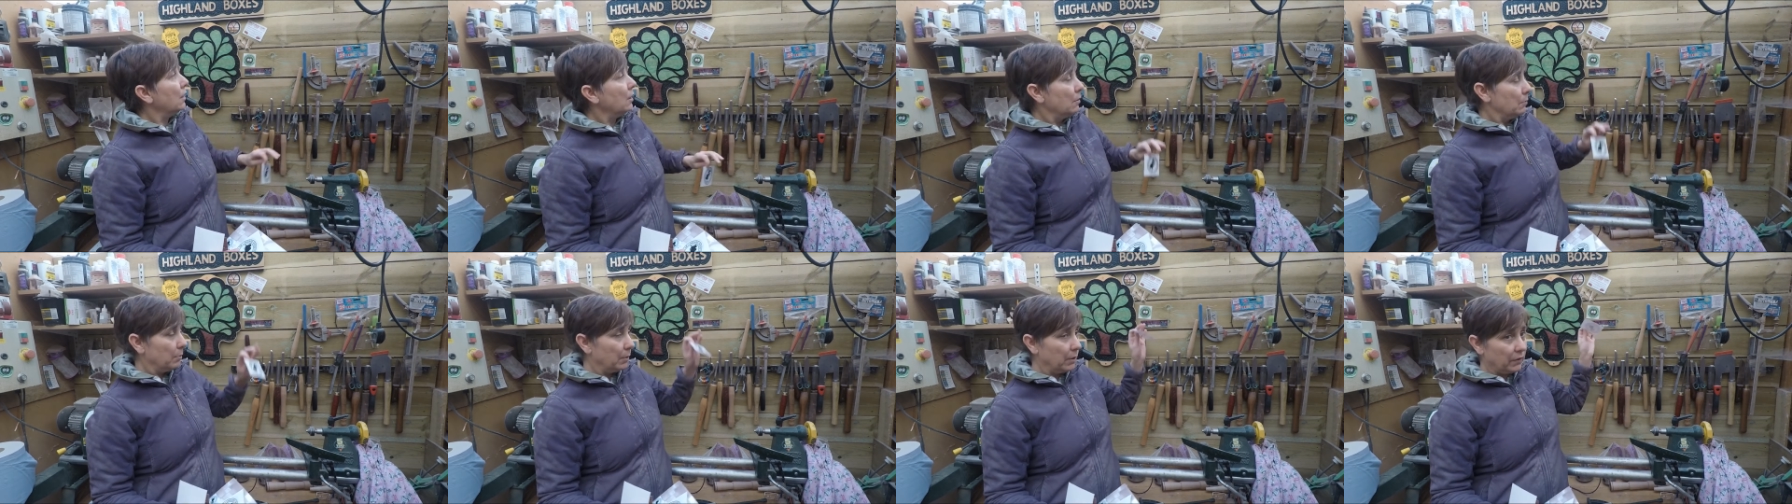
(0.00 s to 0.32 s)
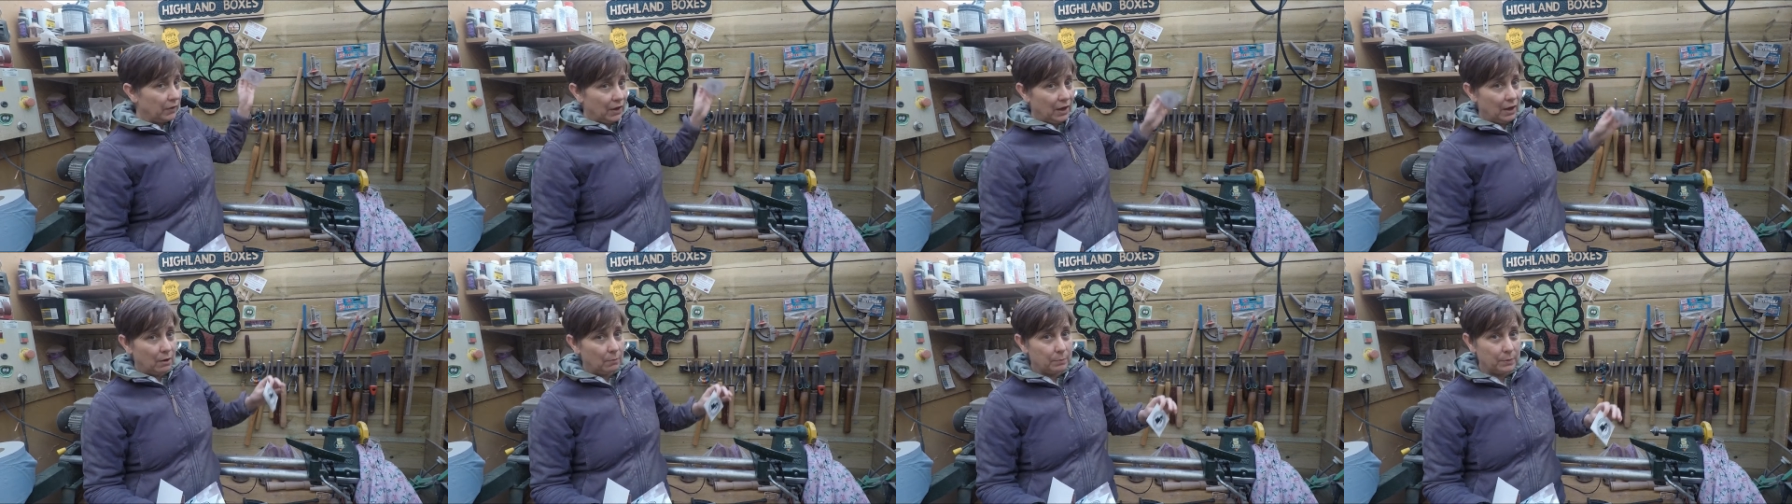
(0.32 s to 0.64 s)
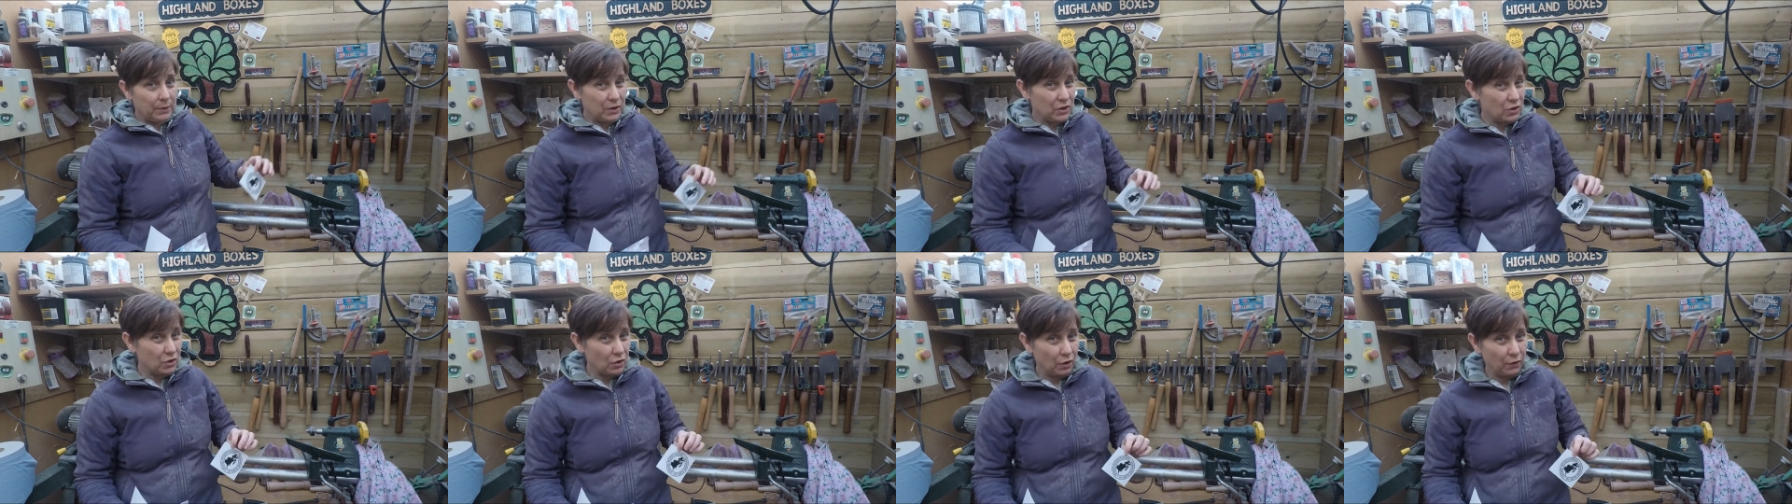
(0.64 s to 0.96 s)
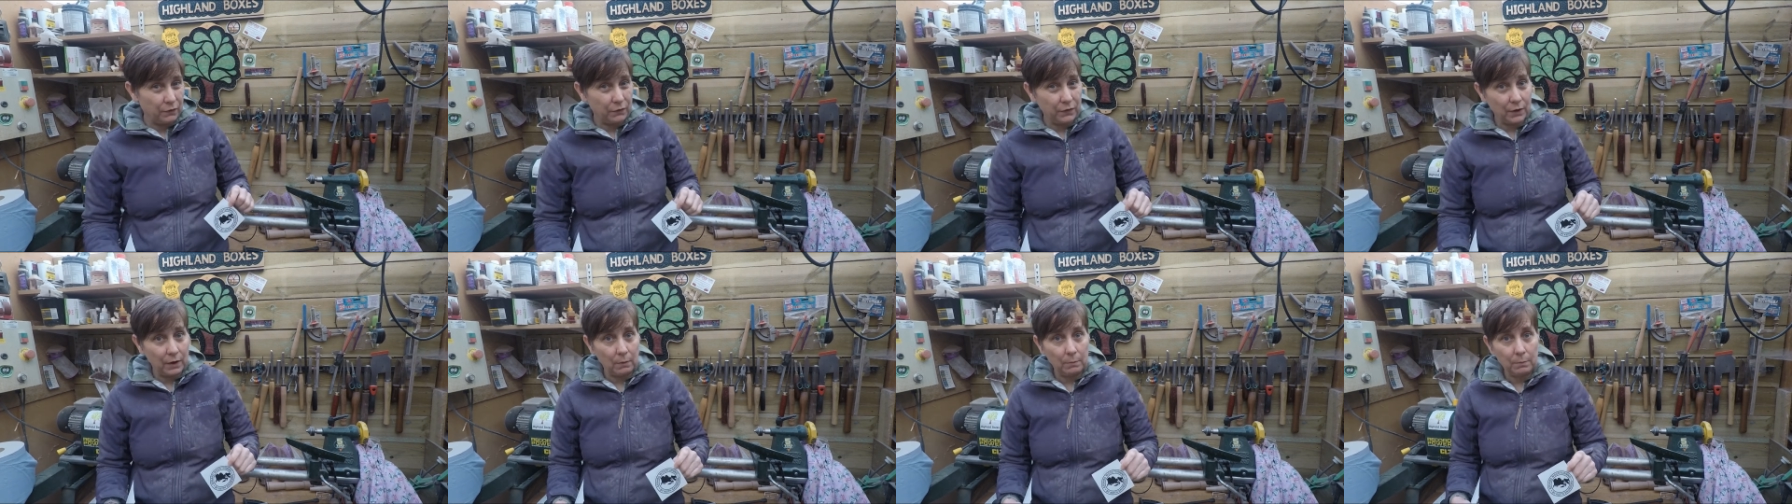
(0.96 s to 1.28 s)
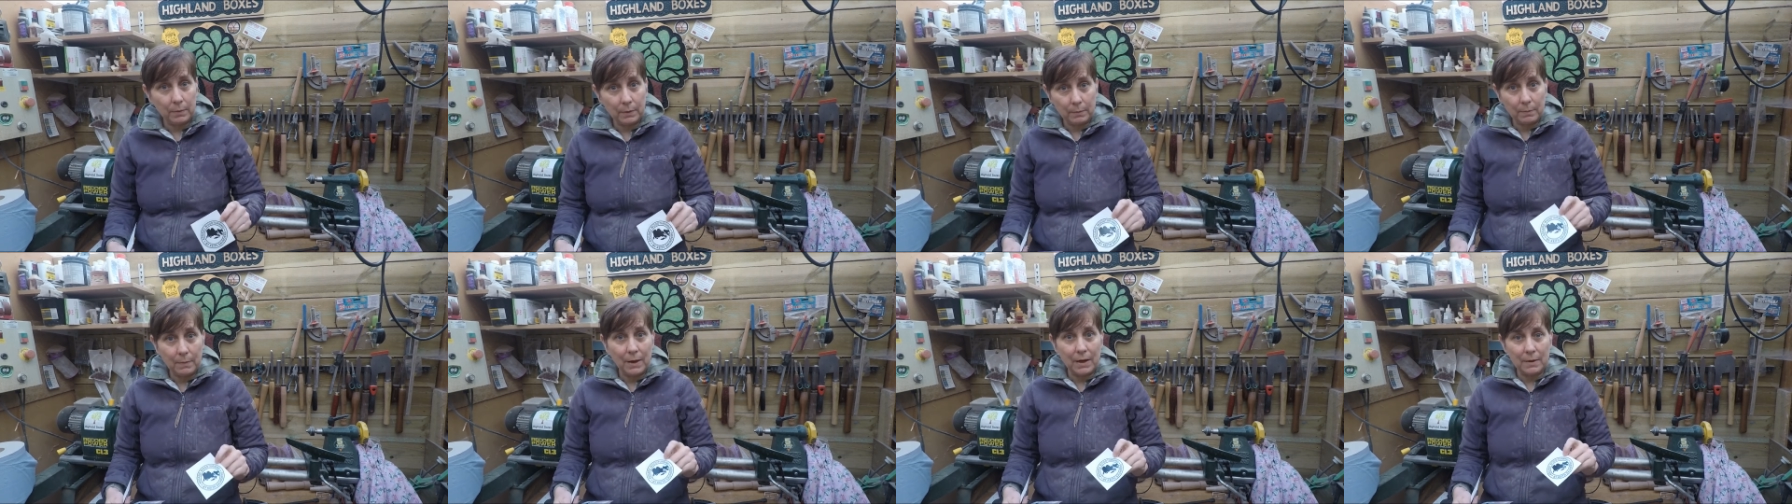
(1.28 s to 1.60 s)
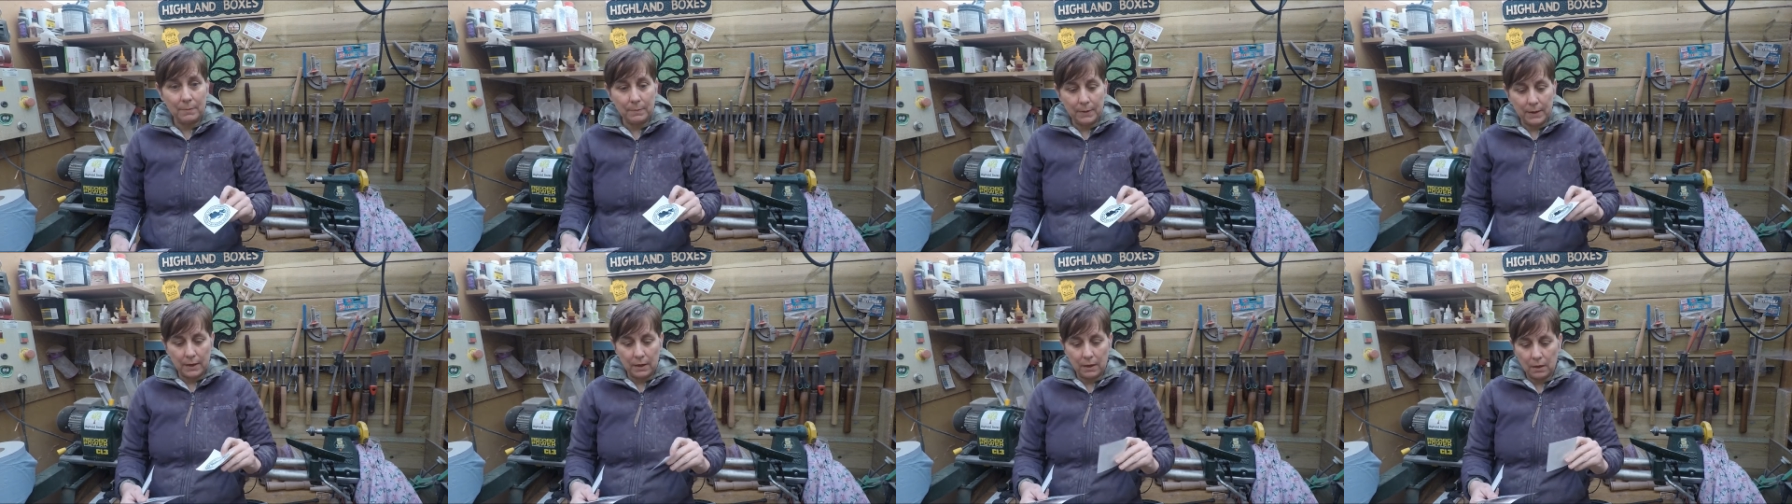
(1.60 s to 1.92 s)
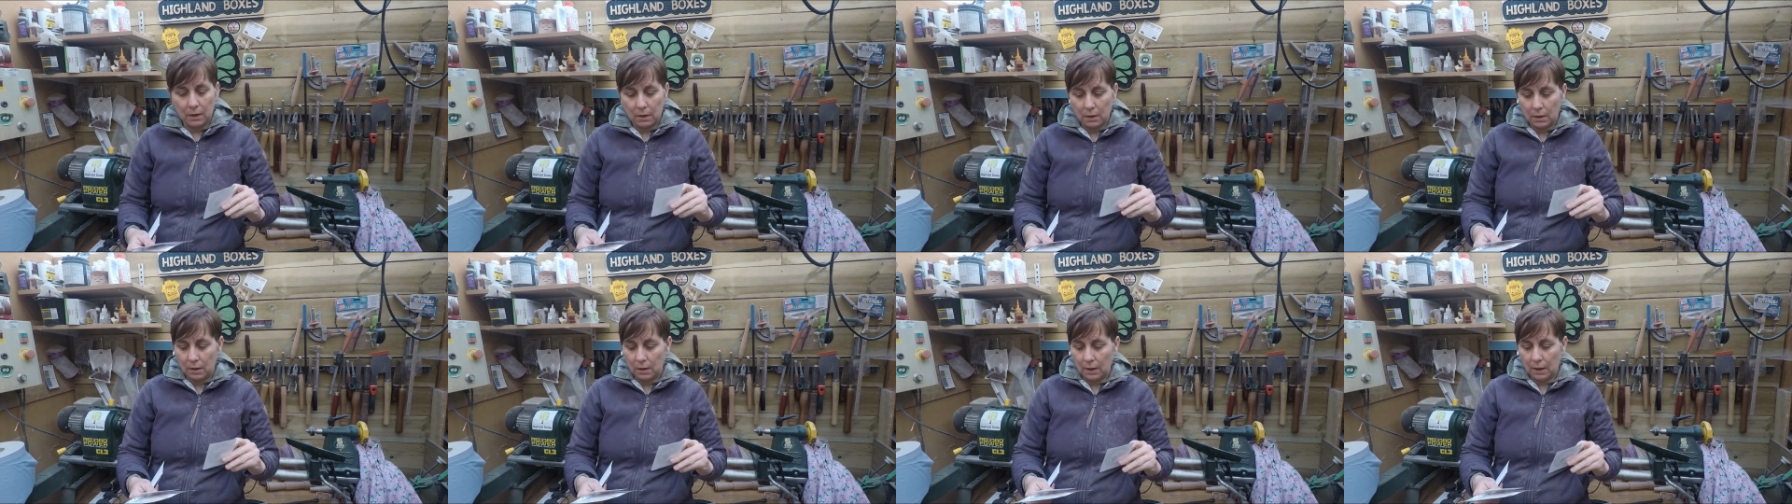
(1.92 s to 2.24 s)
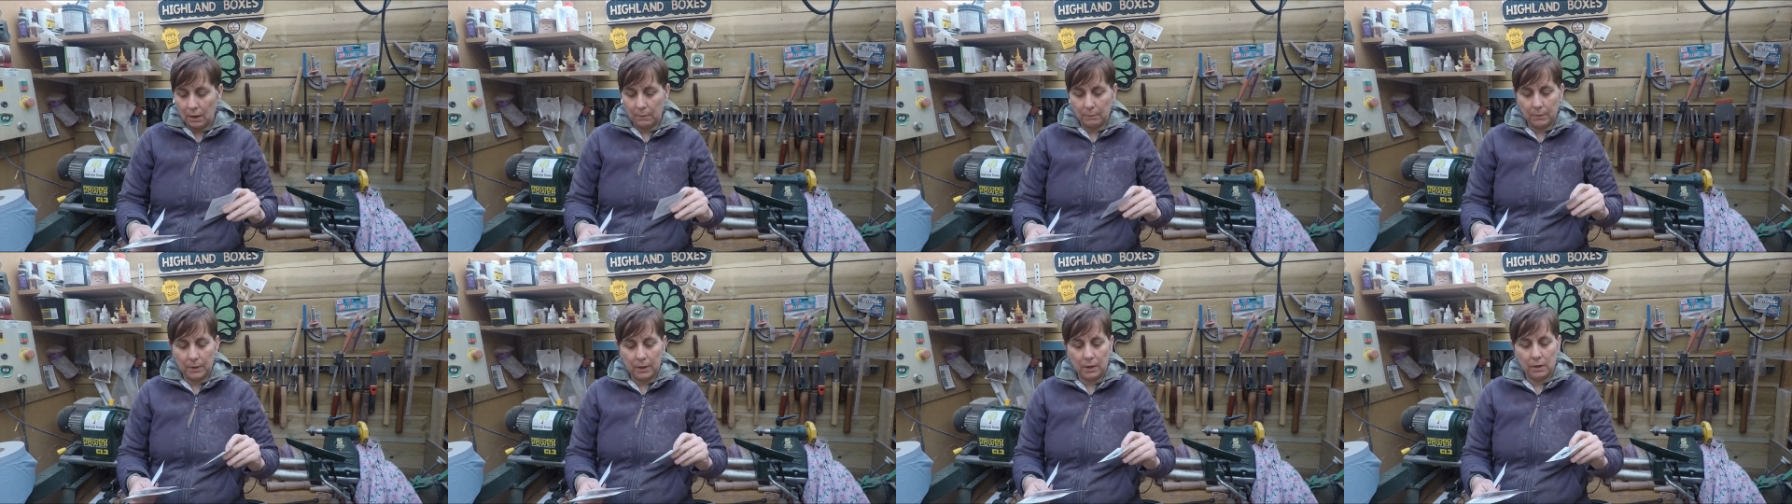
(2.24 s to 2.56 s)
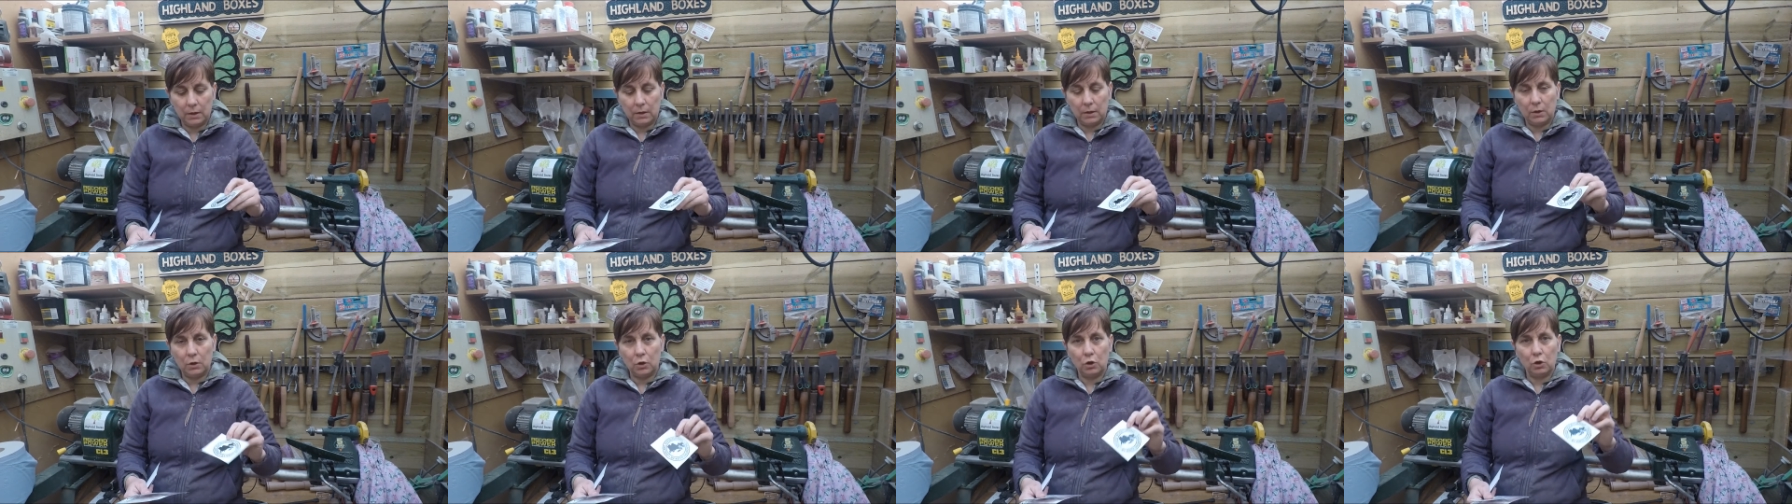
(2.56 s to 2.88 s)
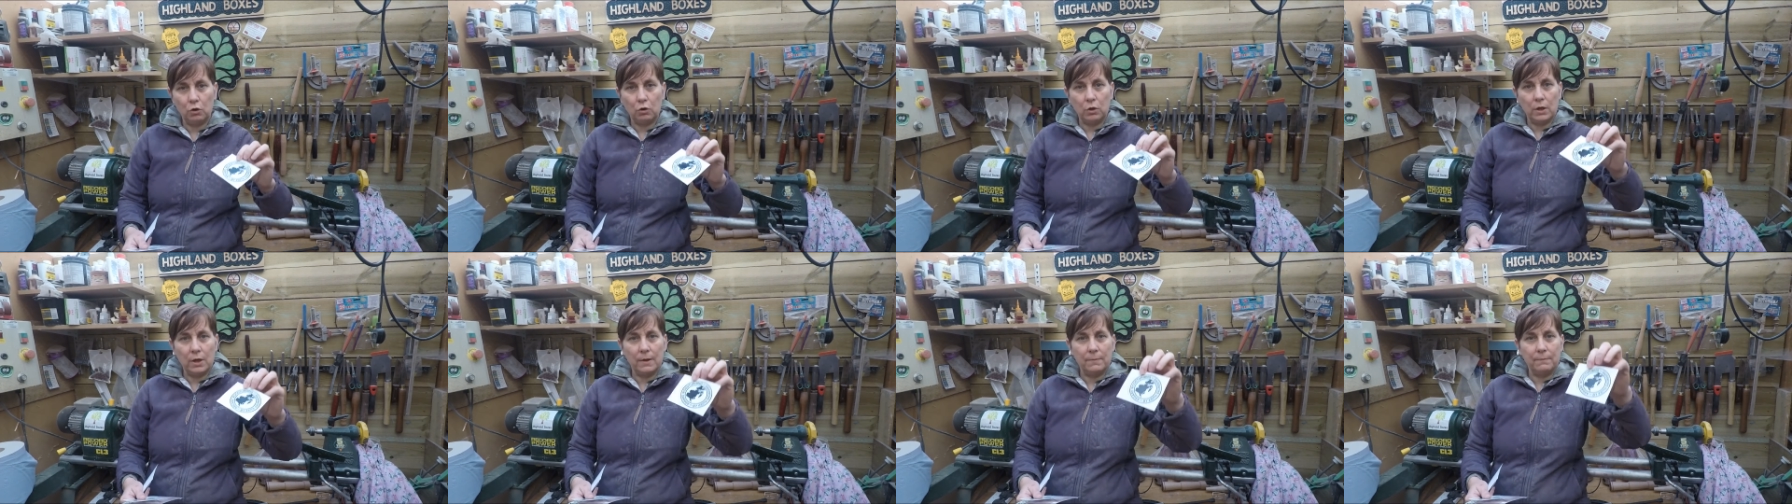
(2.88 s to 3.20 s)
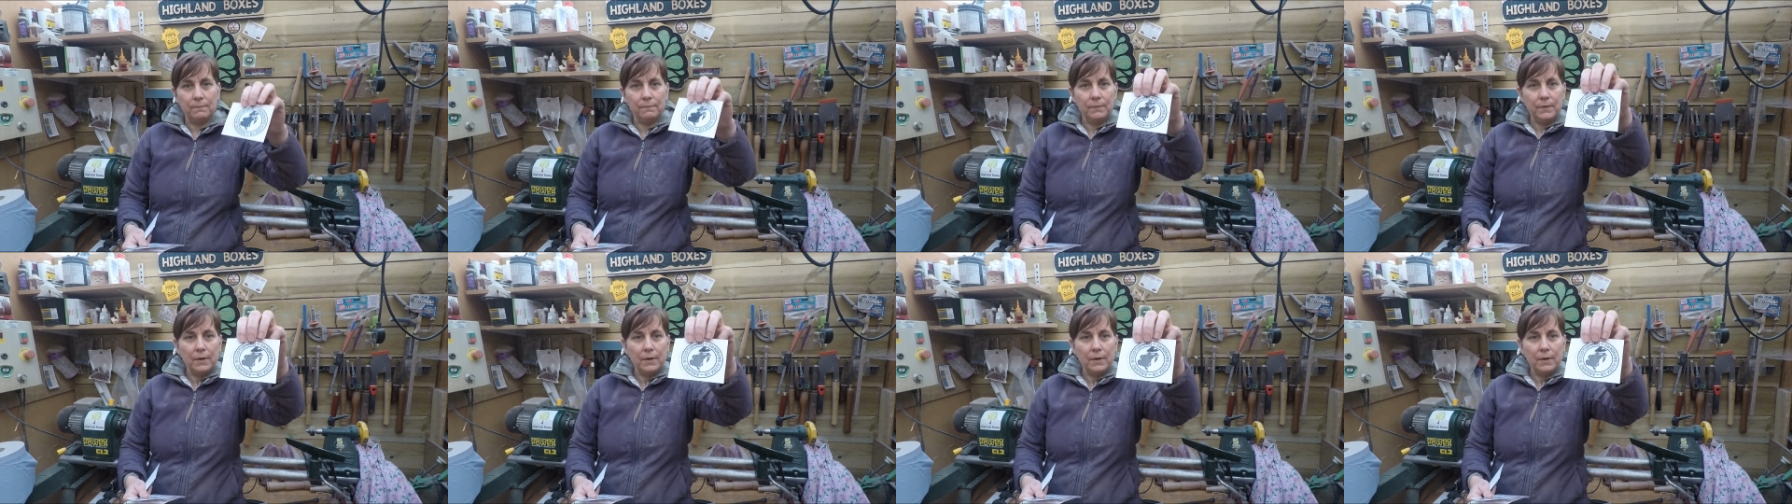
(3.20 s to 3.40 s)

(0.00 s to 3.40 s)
But that'll be stuff that'll be maybe happening in the new year.